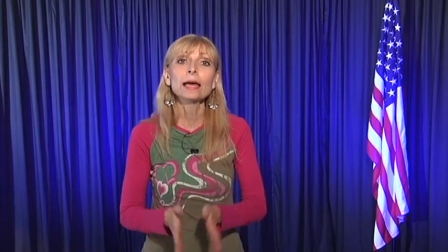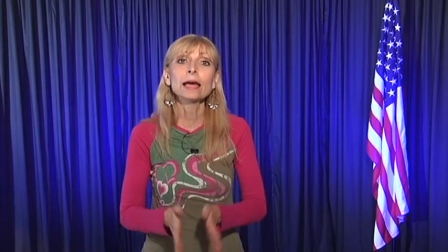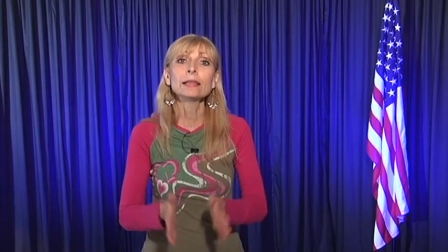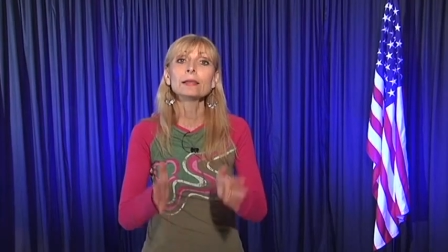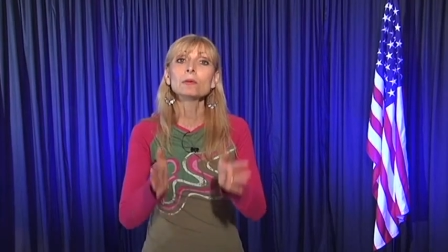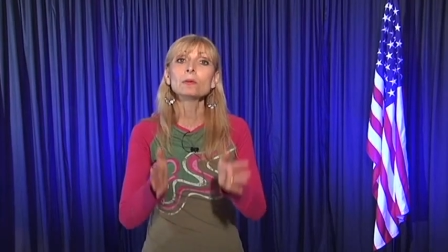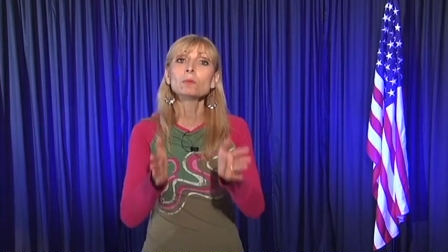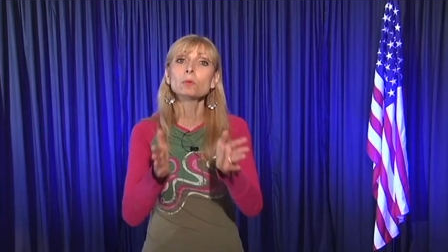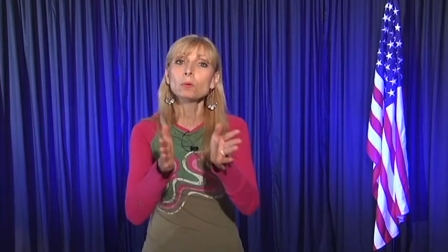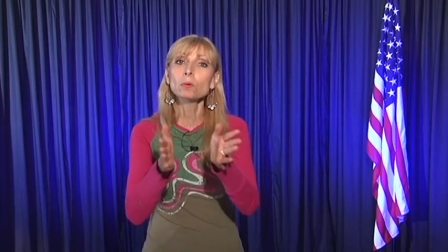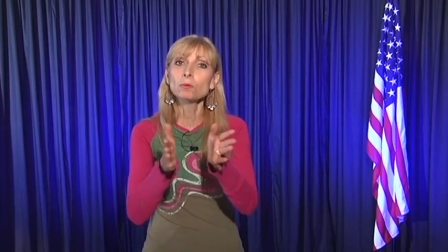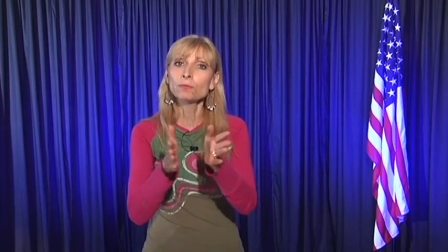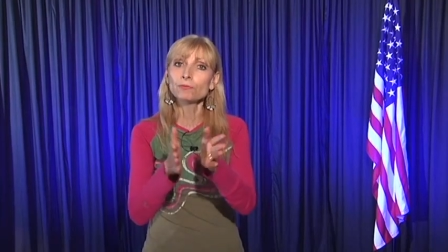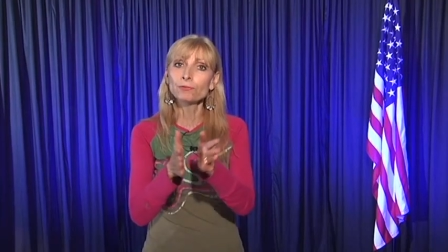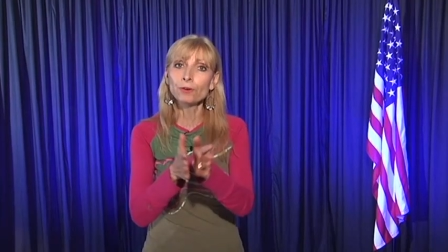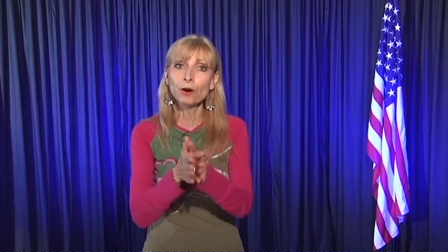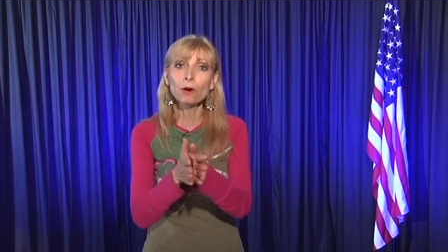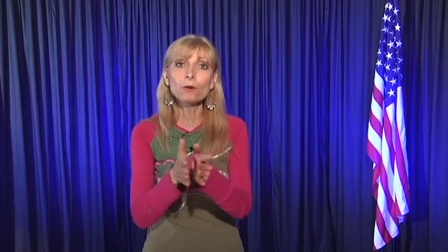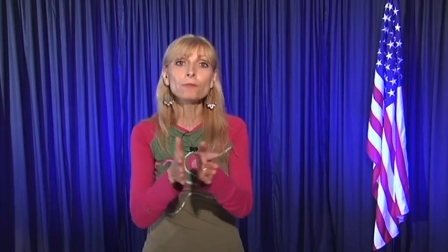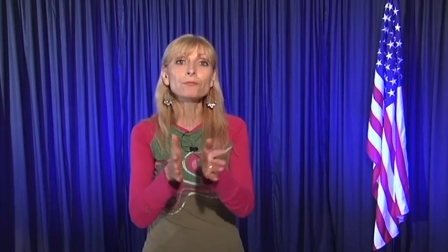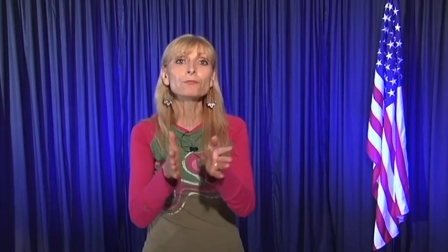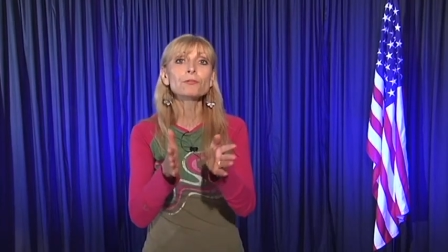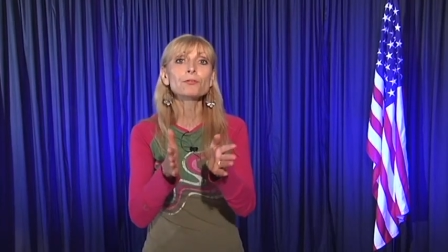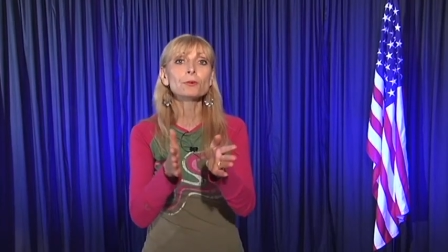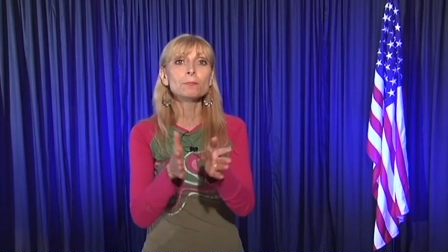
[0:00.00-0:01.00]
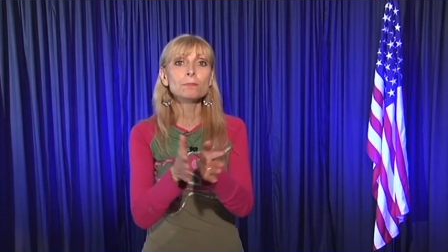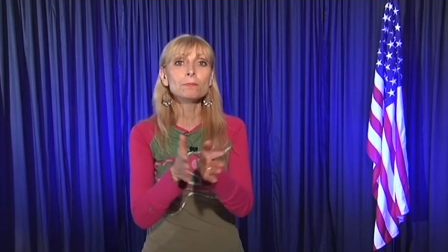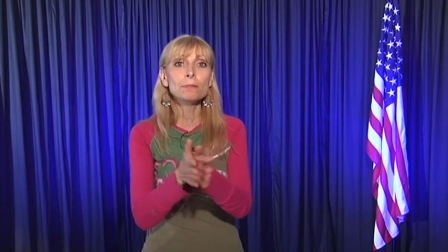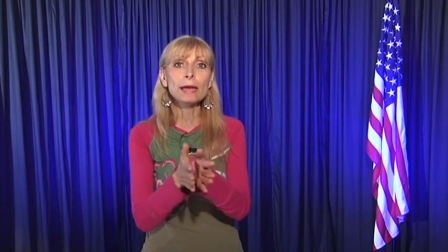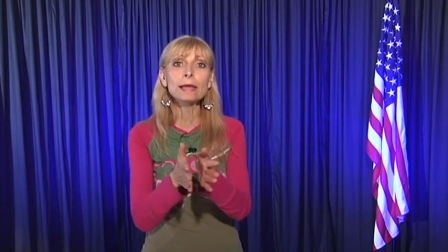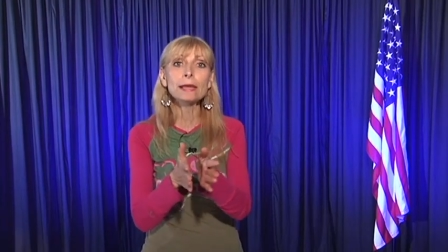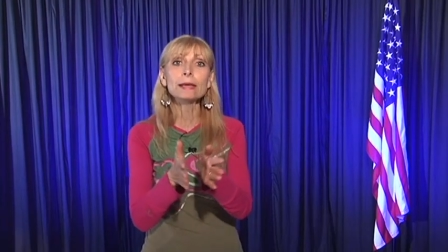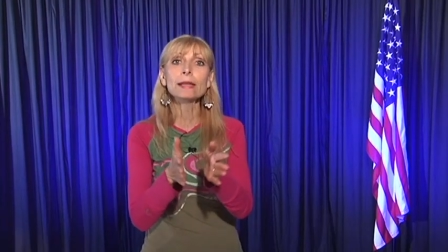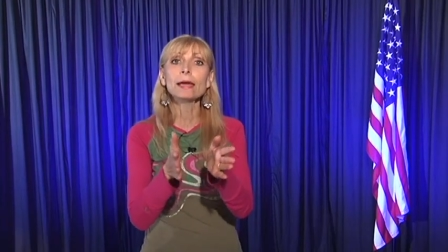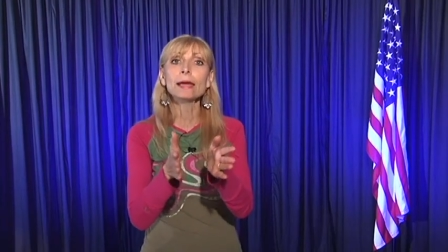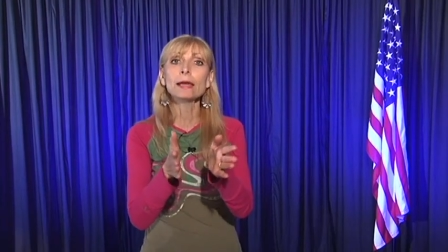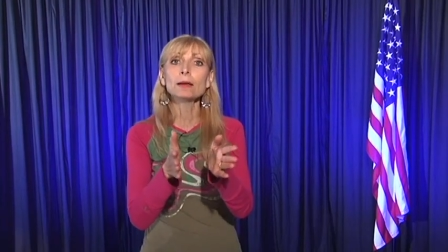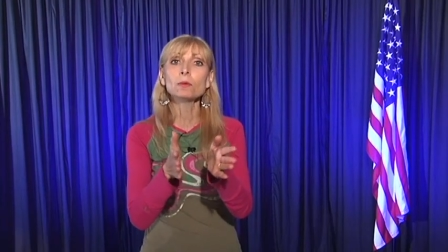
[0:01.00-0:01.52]
and that will vote for
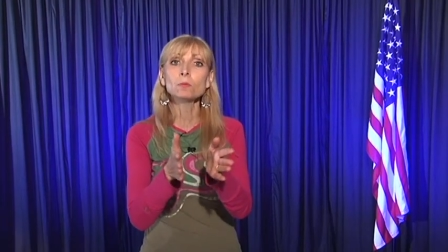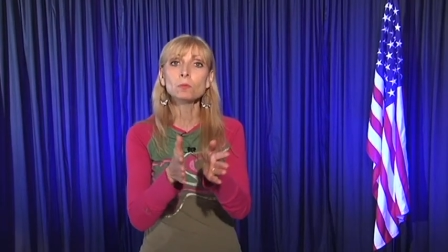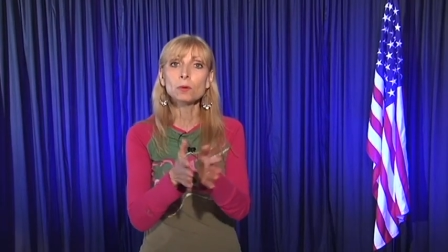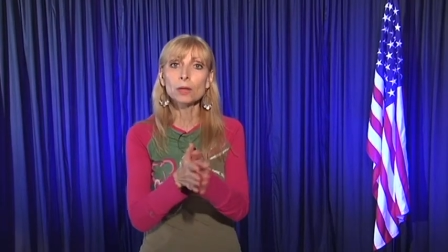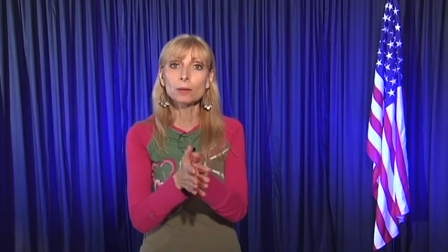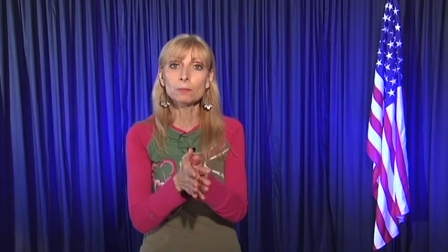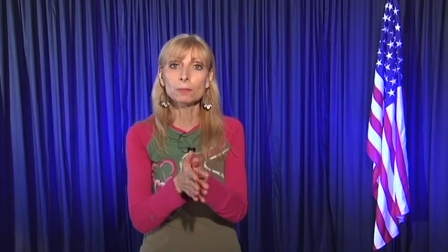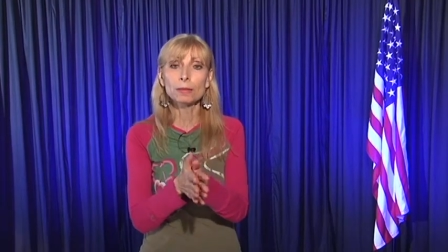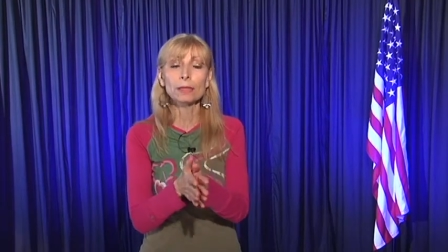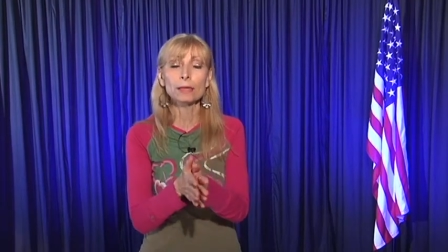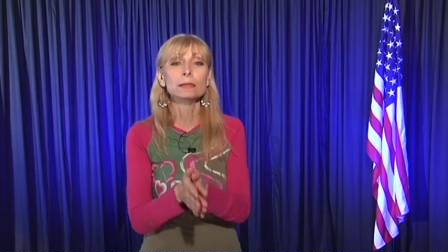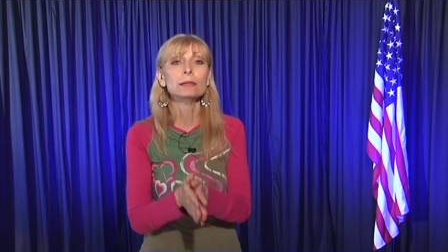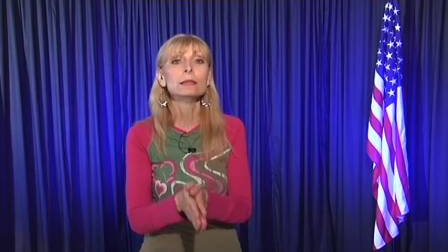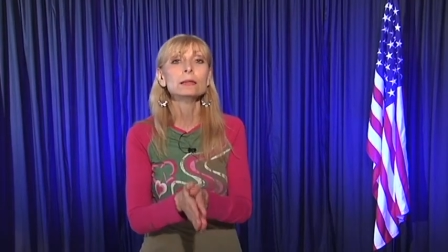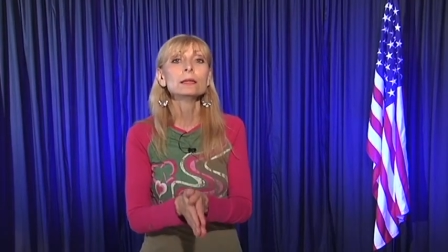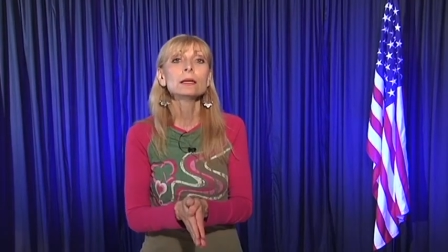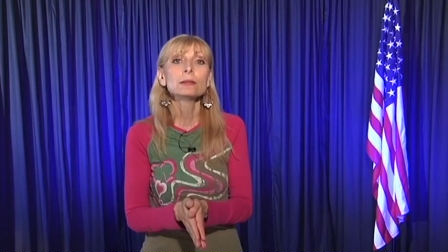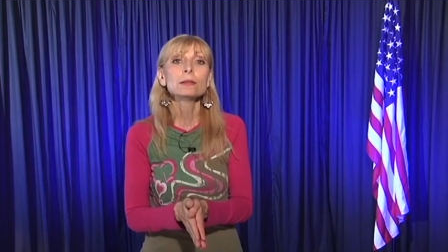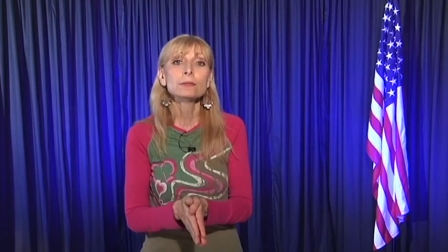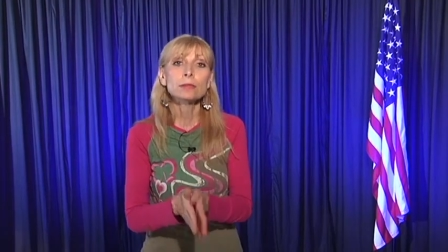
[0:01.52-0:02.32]
men and women